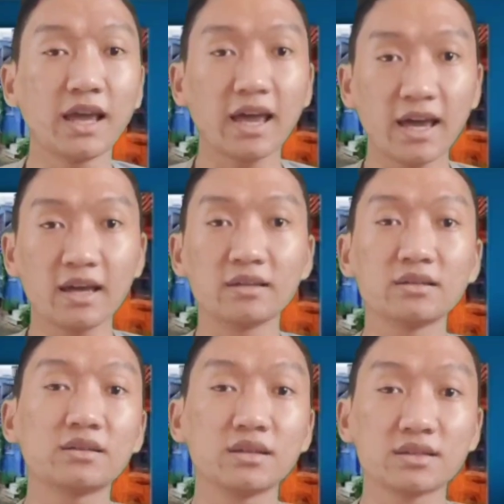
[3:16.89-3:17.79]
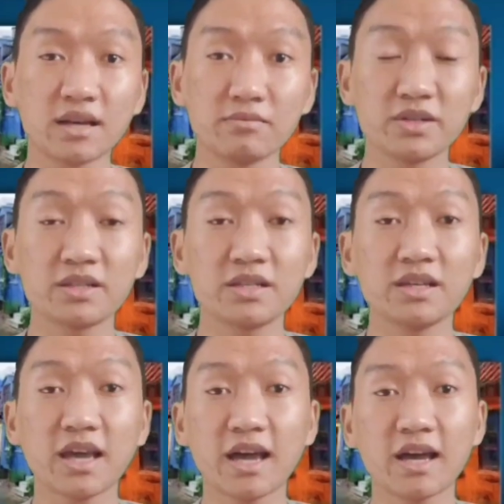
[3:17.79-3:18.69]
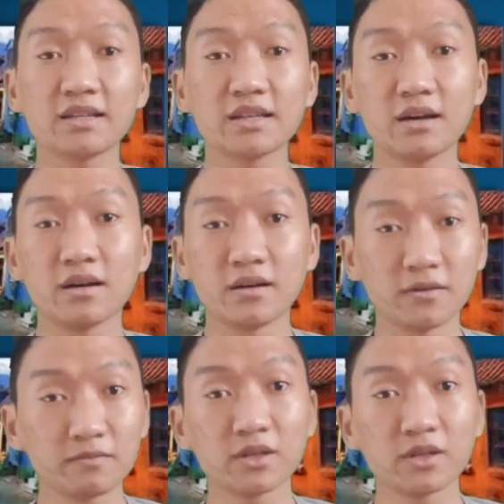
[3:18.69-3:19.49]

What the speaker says: And the Zala.Bt had a